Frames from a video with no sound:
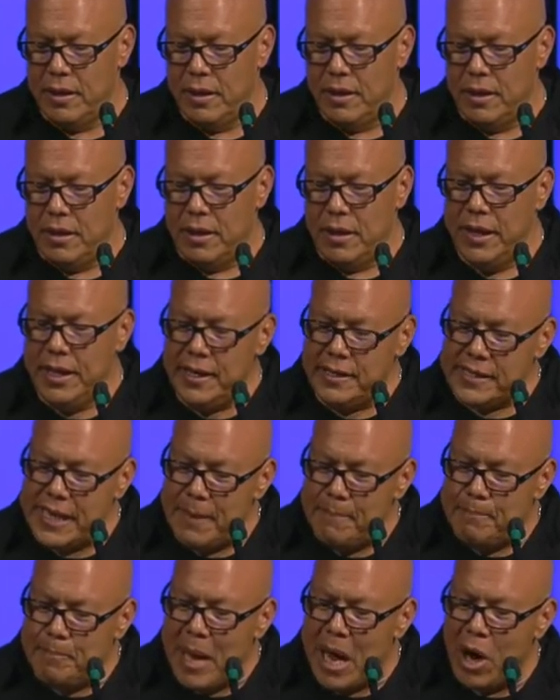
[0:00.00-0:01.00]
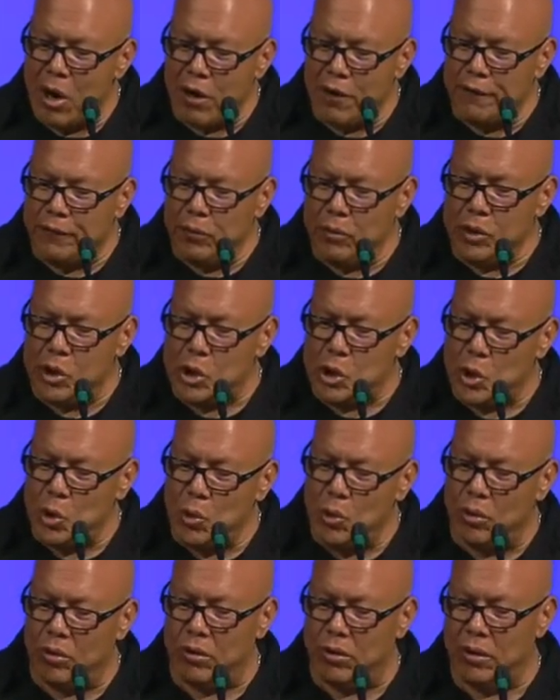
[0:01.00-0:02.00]
It is a powerful
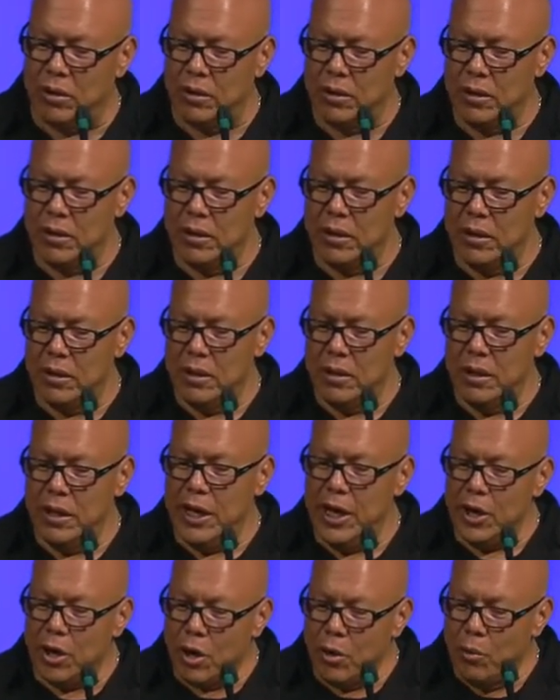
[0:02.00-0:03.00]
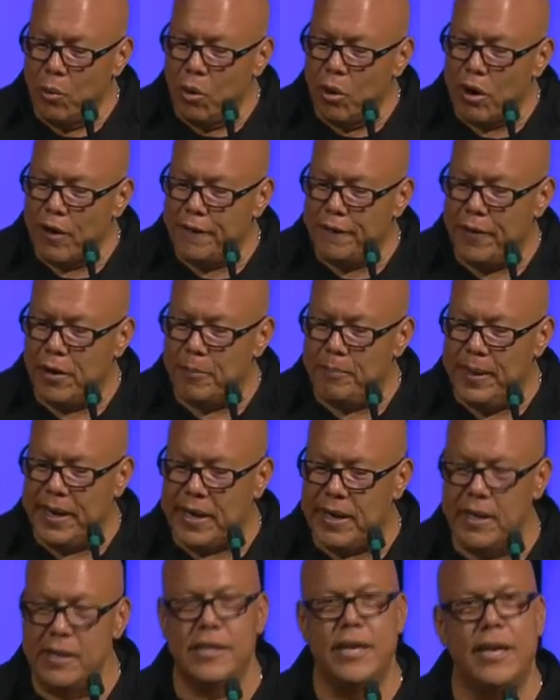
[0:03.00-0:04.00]
tool in our warfare
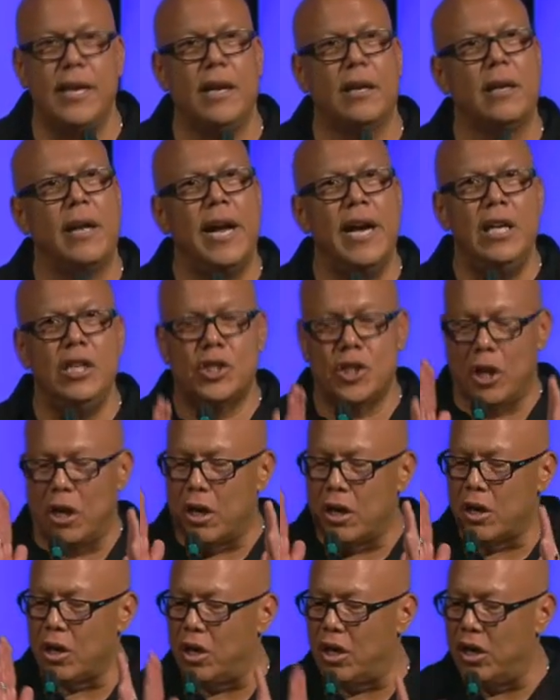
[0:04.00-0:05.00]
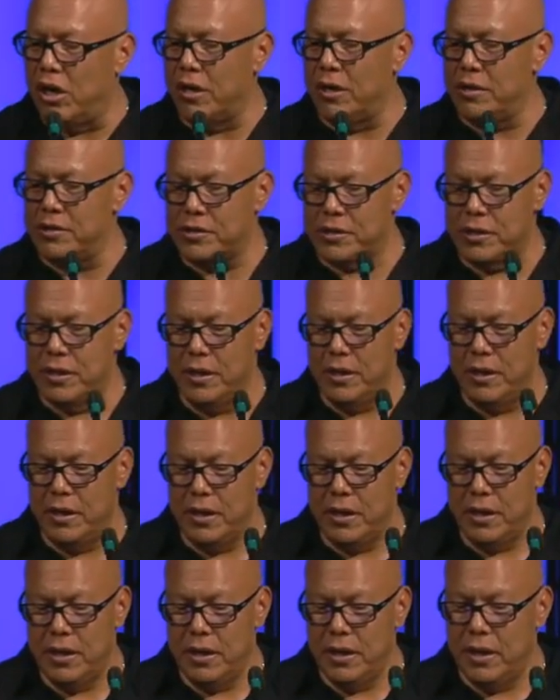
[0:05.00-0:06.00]
because it aligns our hearts
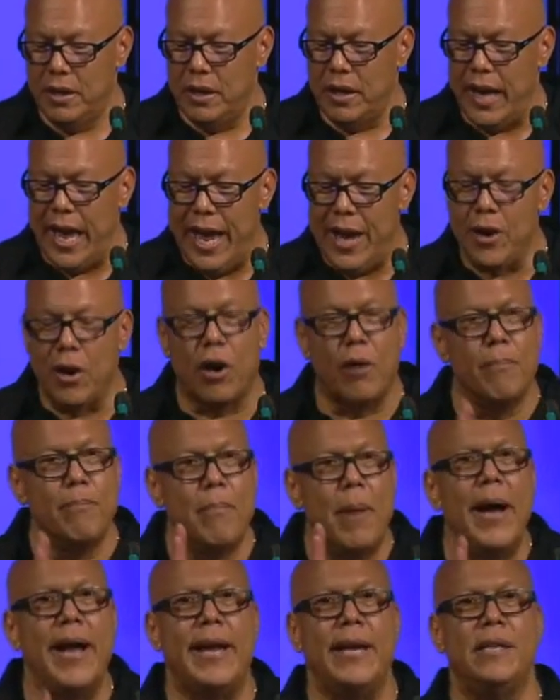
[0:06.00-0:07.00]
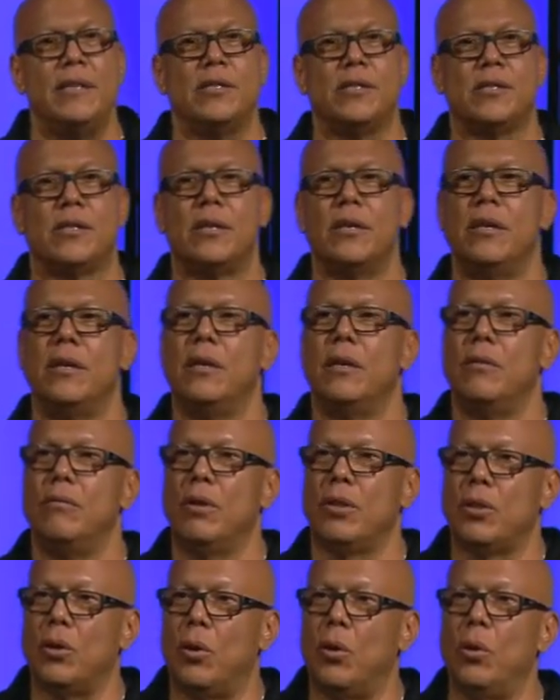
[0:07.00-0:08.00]
and our minds with
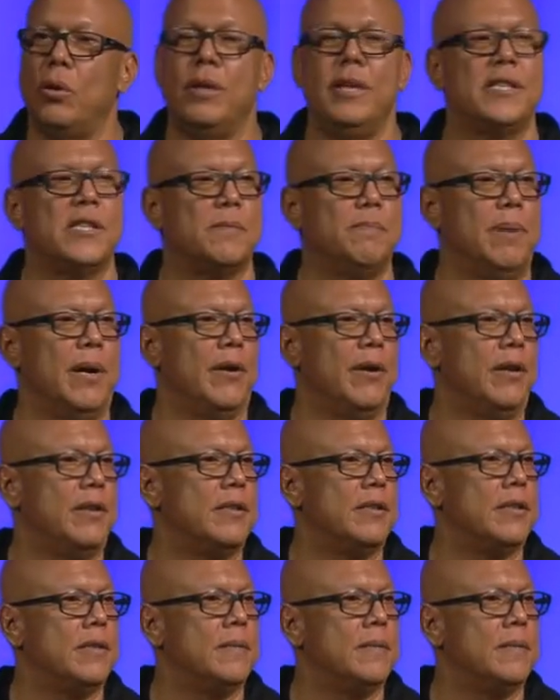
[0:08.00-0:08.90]
the Holy Spirit.